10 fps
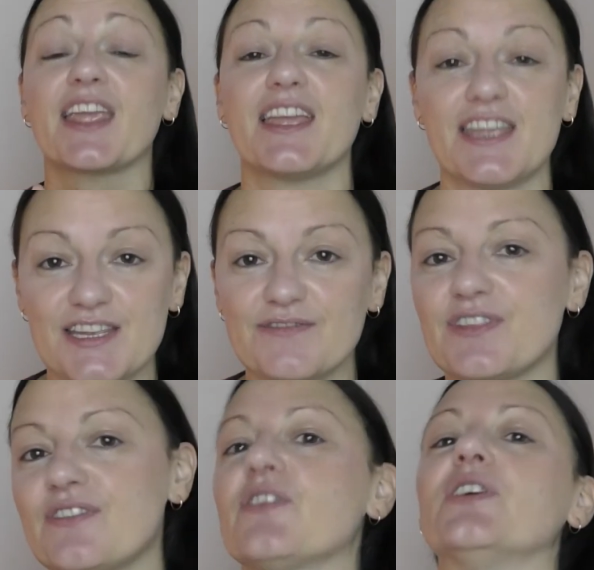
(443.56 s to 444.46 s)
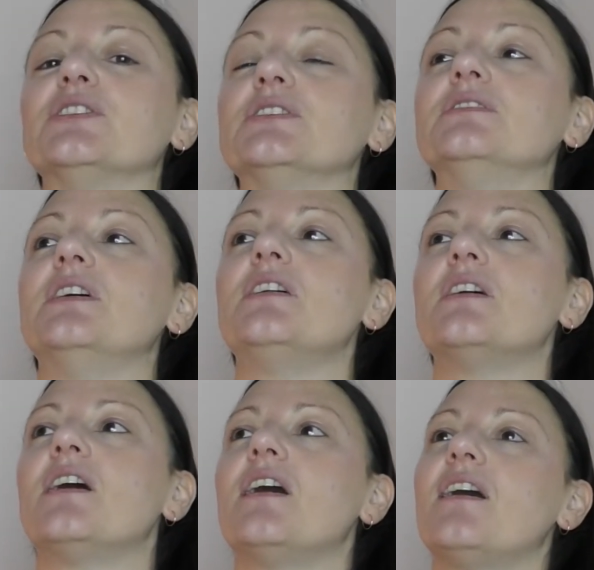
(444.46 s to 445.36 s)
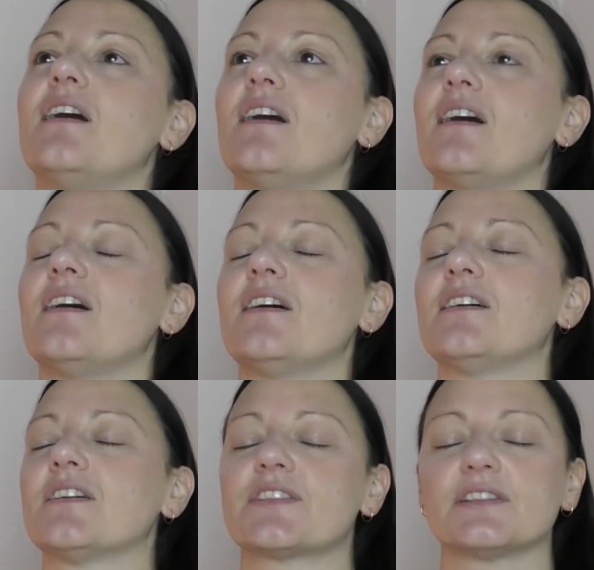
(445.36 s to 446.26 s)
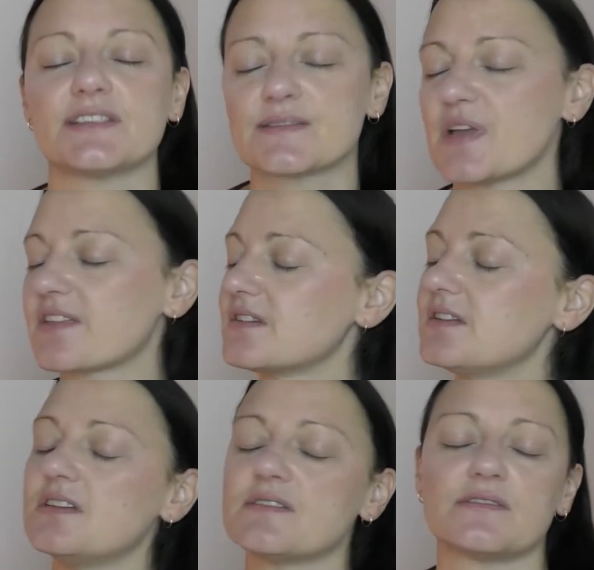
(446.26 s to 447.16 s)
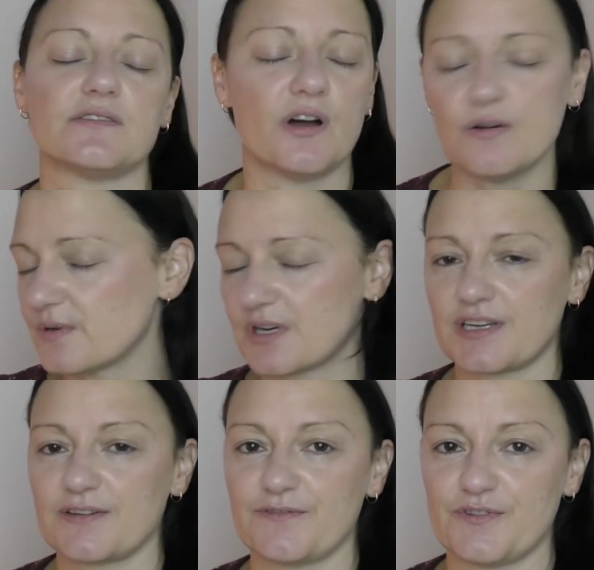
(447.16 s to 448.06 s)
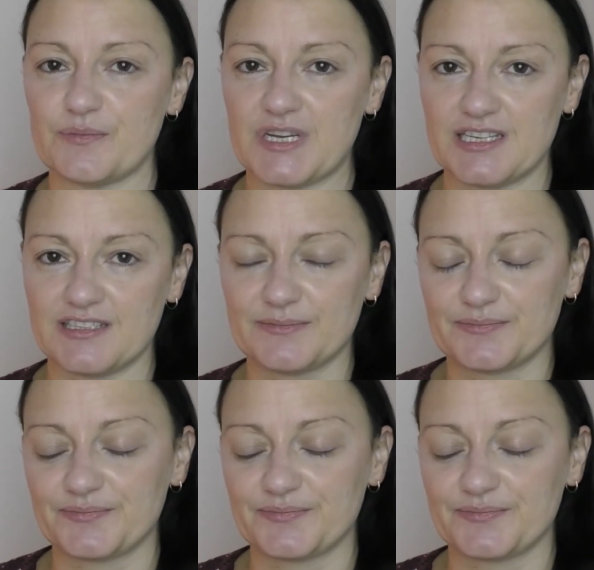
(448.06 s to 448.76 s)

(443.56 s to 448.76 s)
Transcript: Even though the list method is not working for me,